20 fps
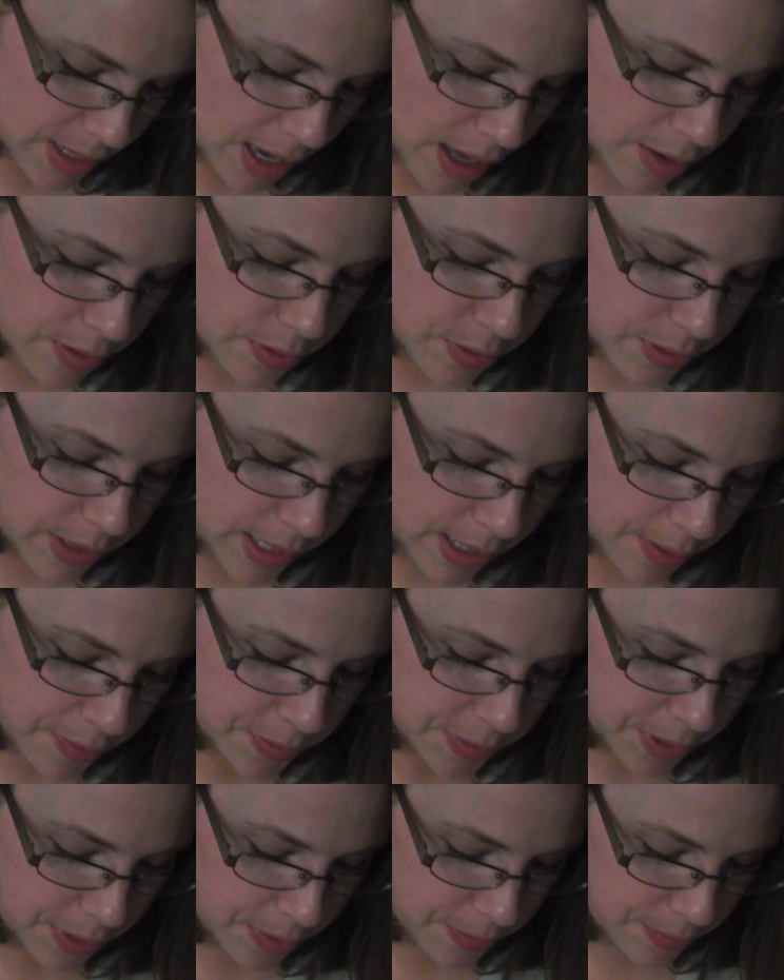under the
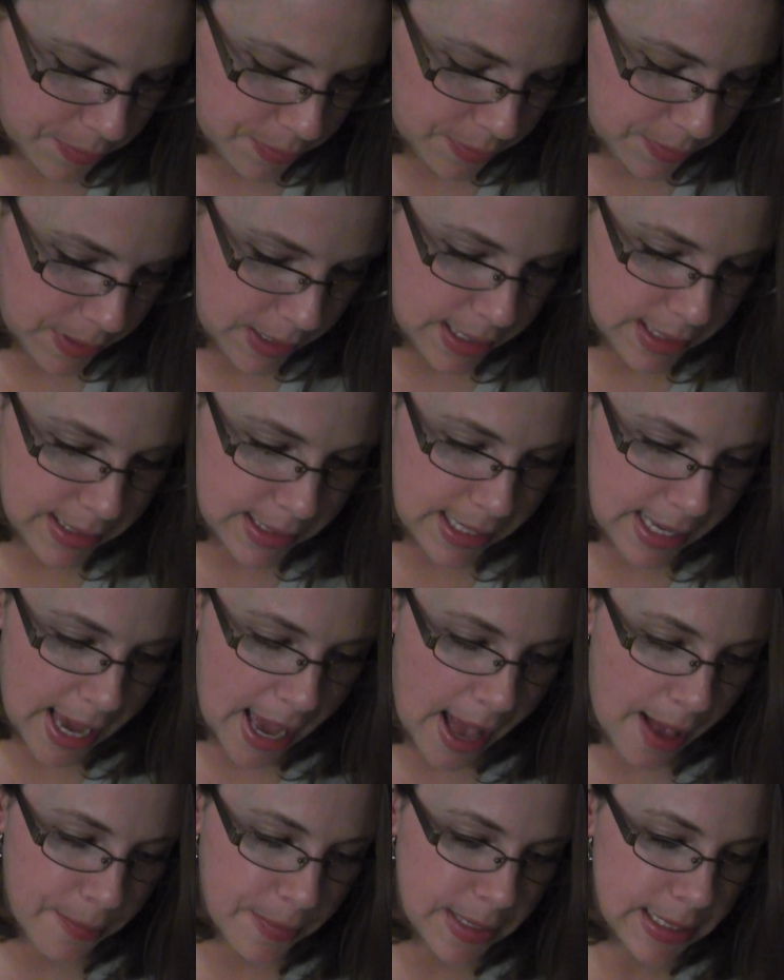ozone is the
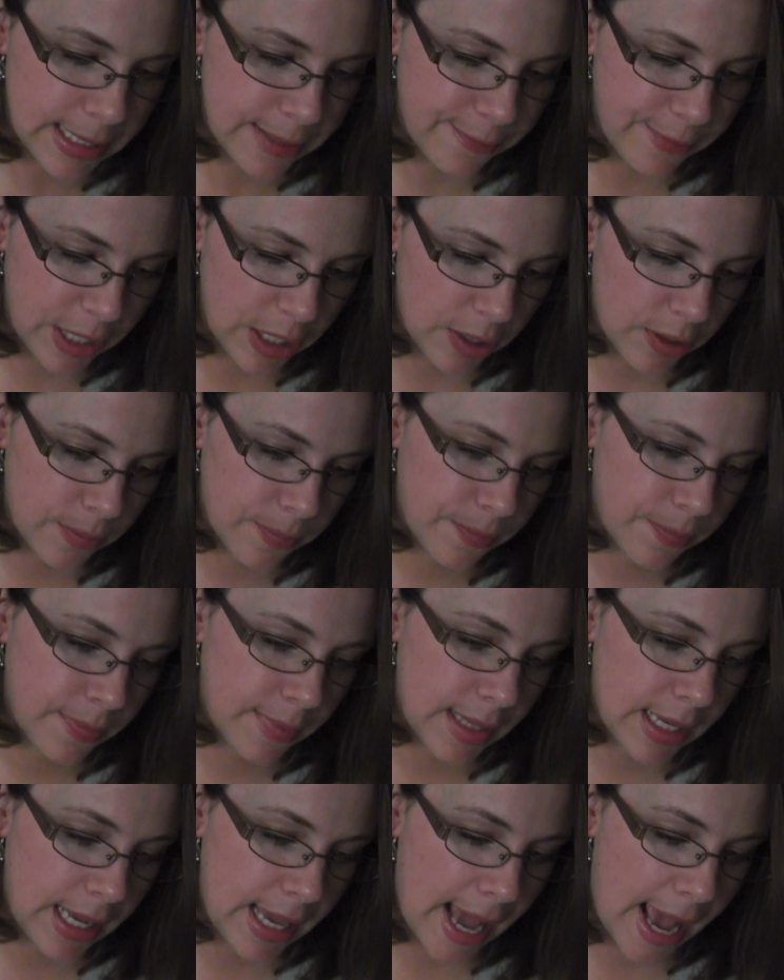atmosphere,
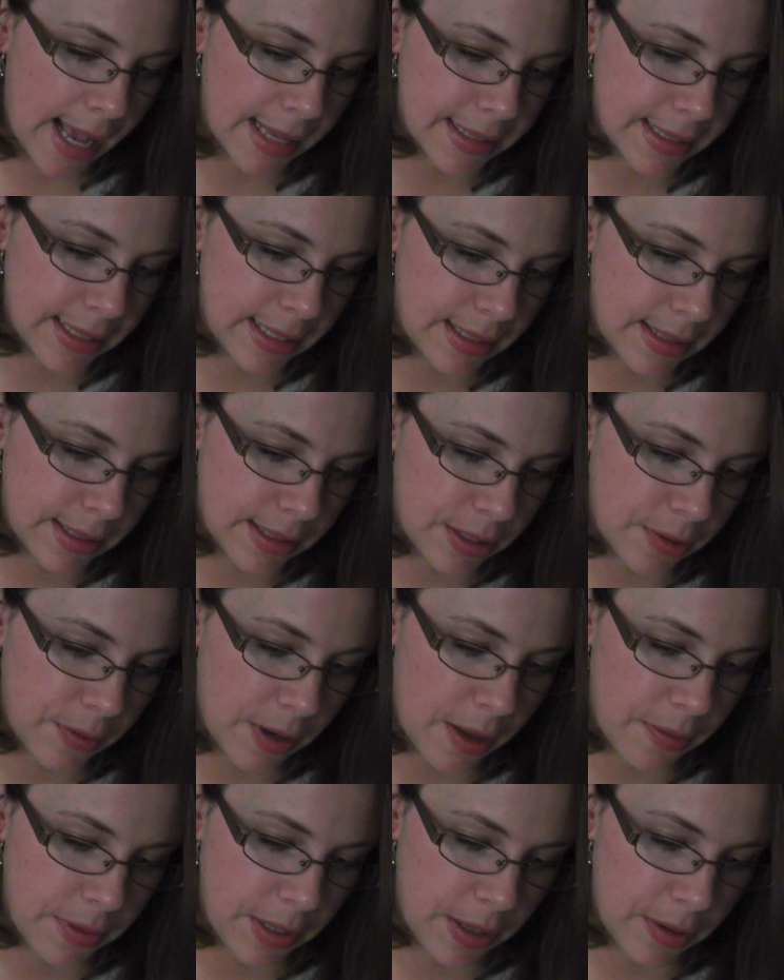the gases
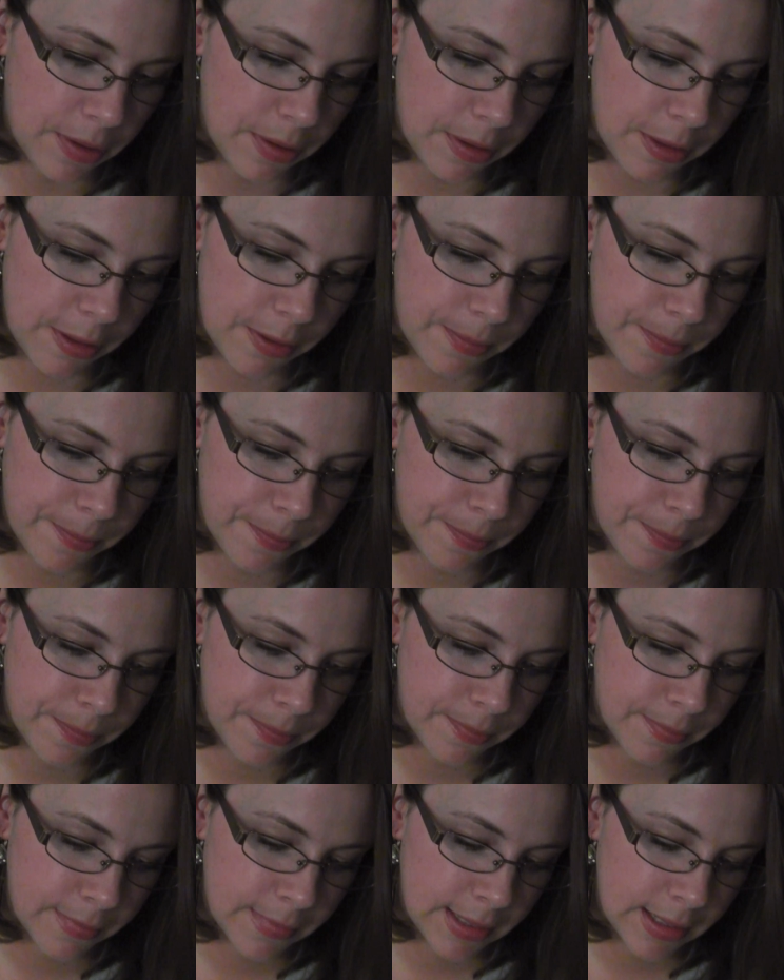around the Earth,
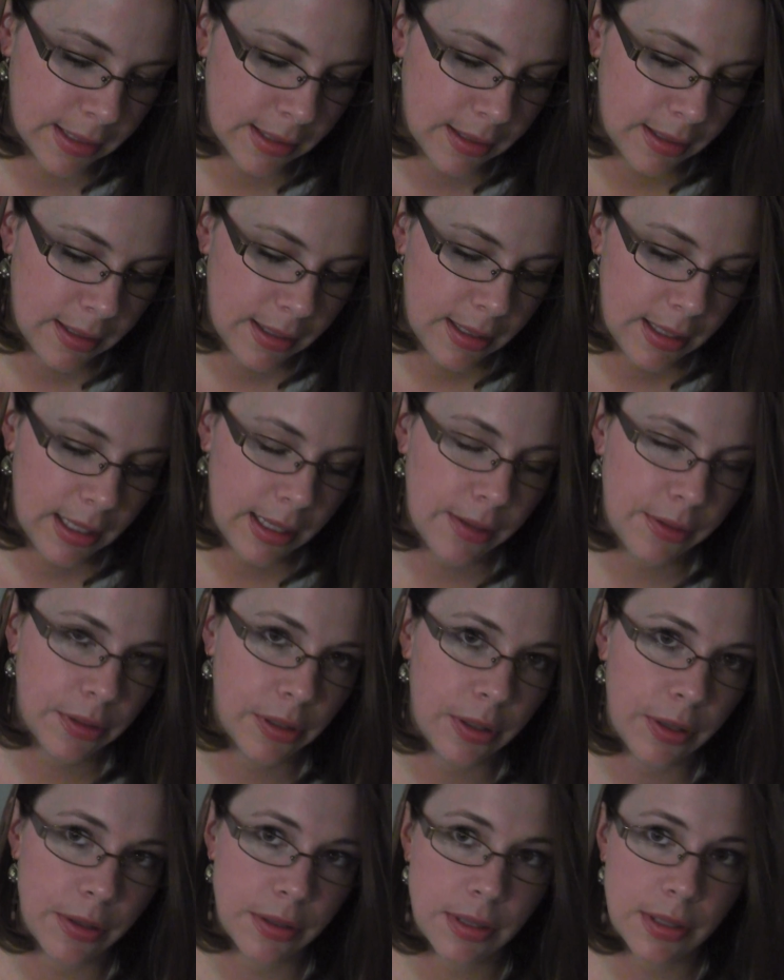held
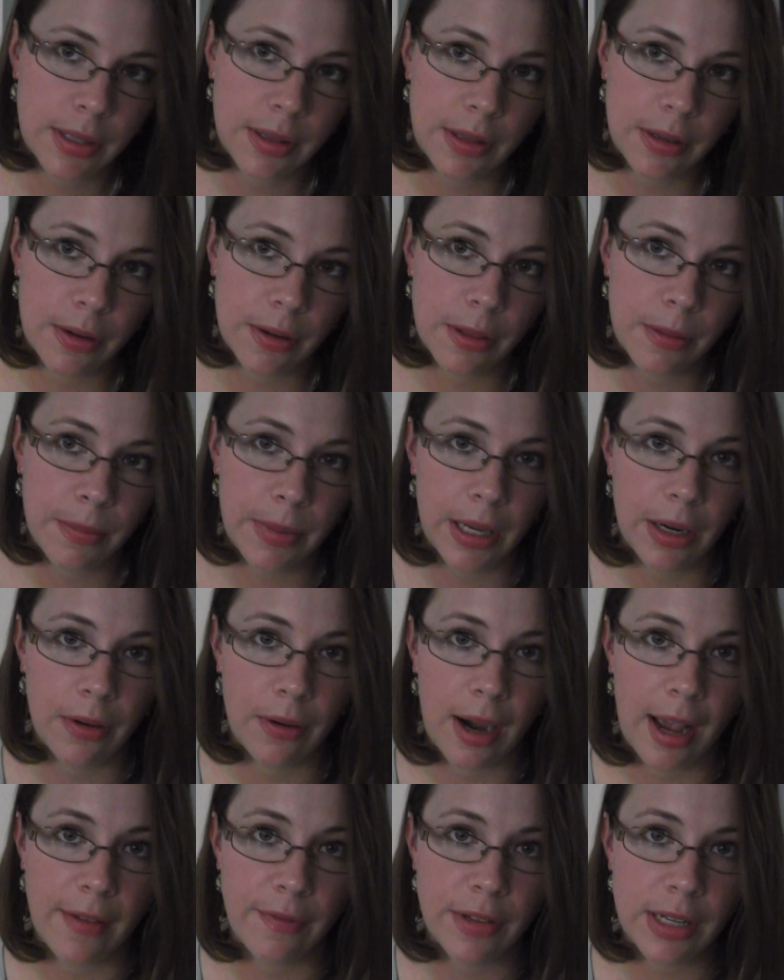close to the Earth by
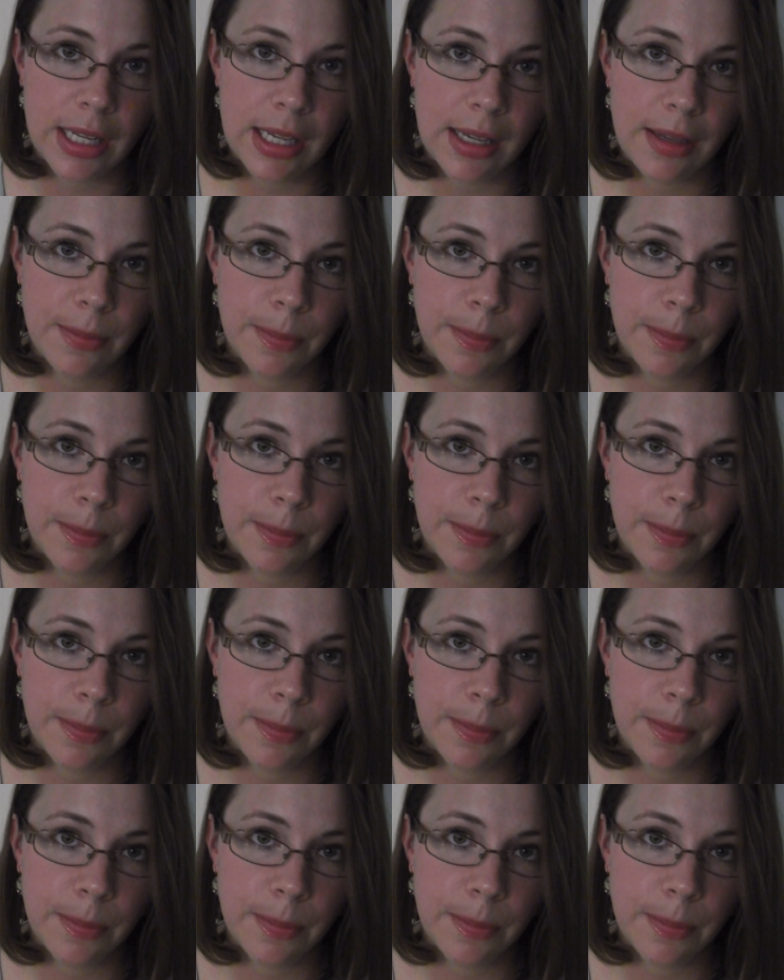gravity.